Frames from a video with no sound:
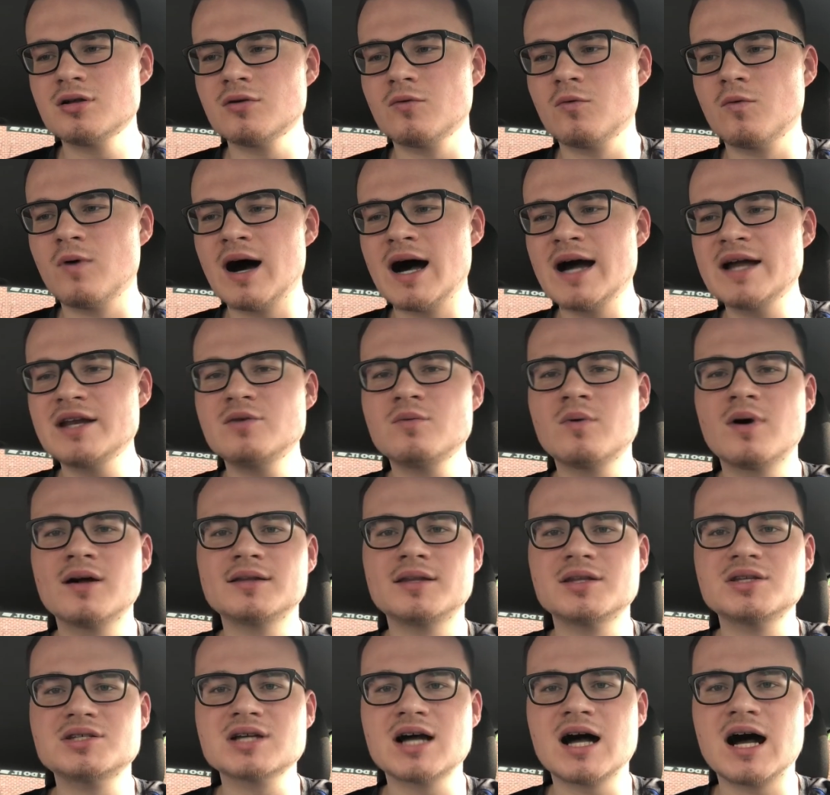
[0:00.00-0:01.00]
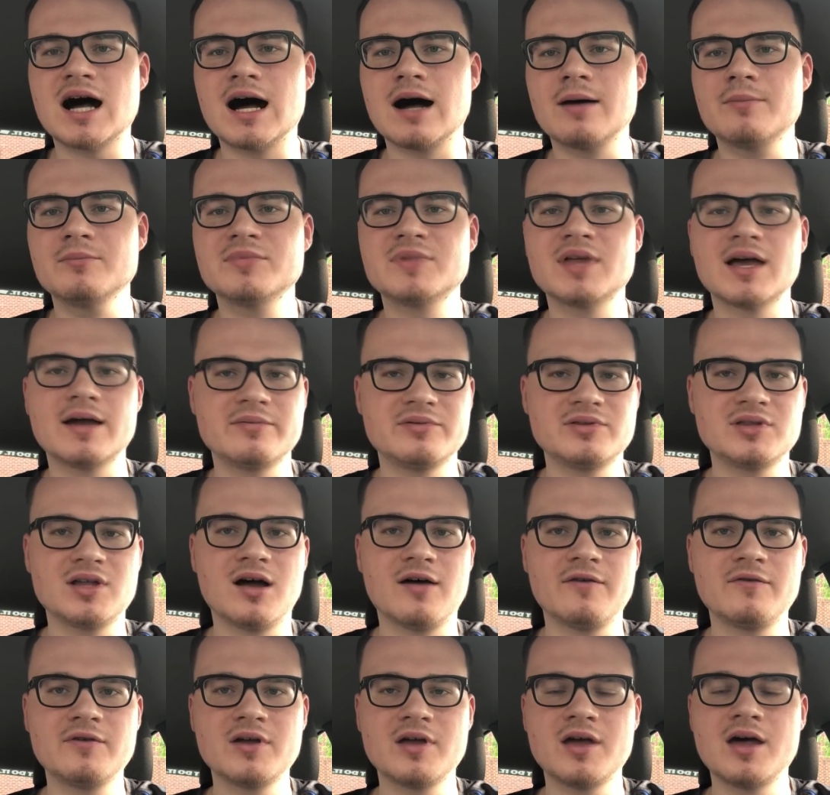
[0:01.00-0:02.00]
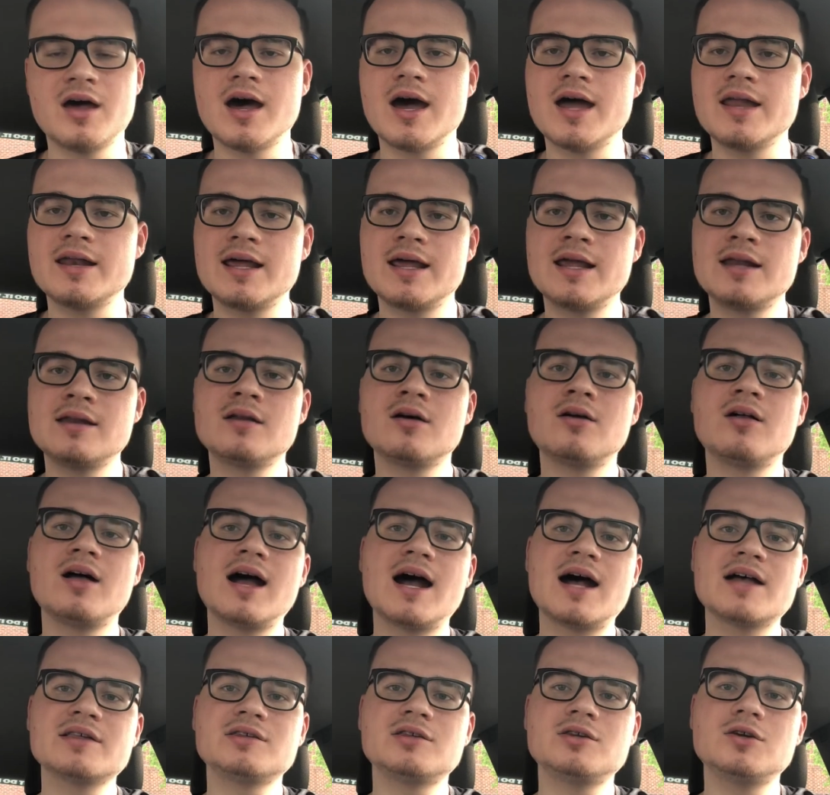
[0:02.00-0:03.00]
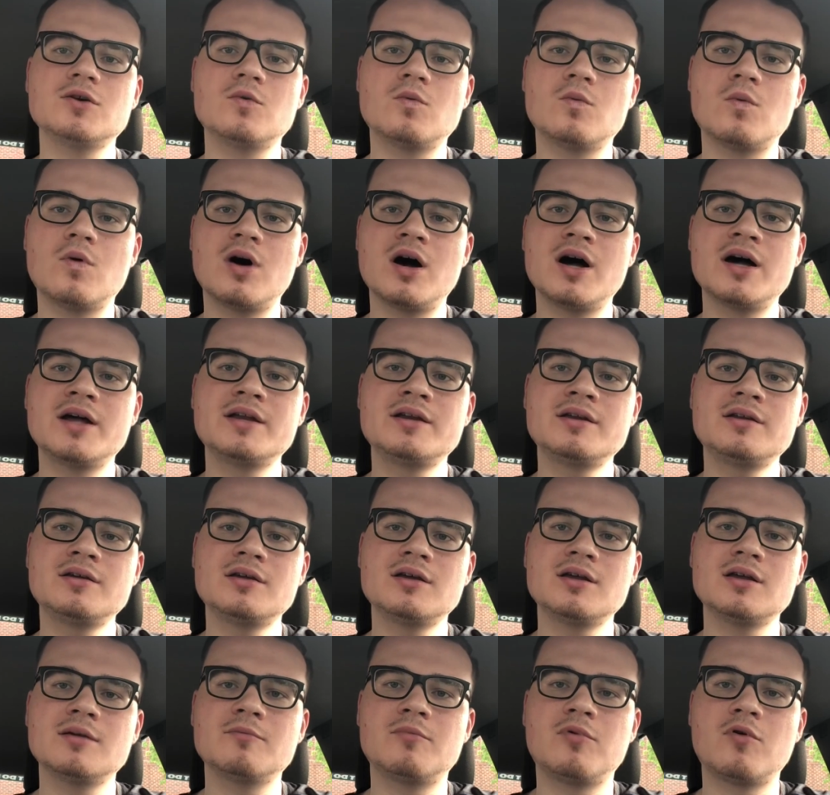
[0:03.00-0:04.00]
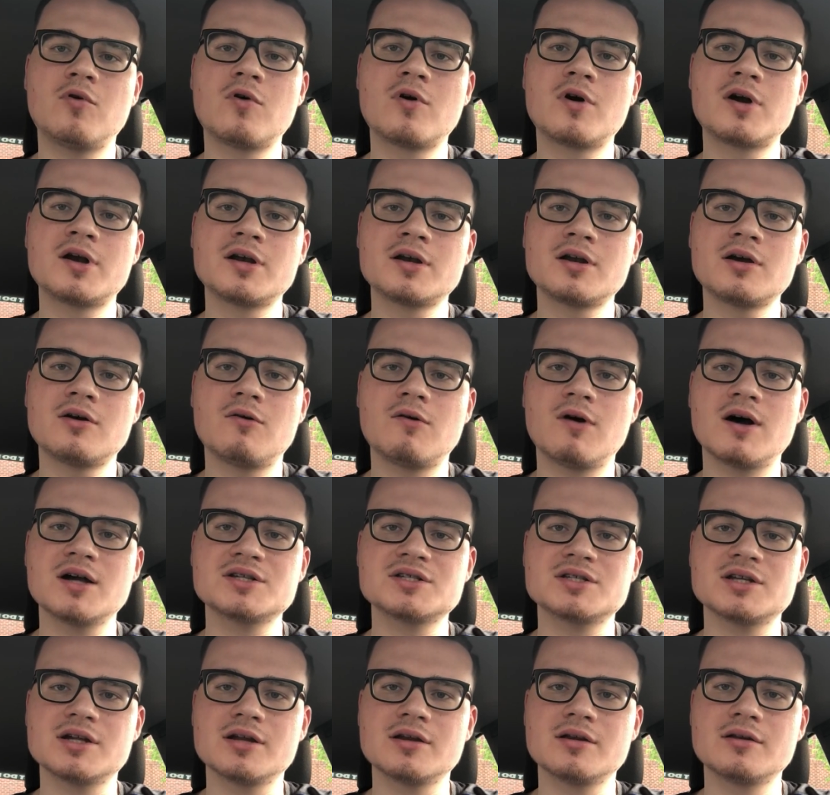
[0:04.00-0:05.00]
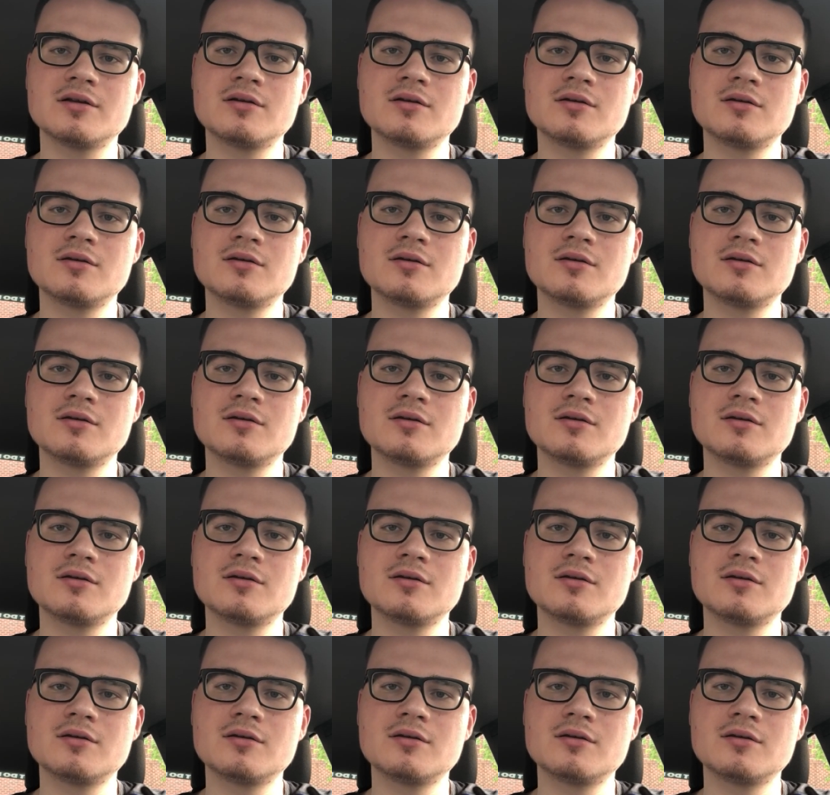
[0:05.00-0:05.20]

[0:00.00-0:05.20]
Why do you want the job? Type stuff. And then they'll ask you one important question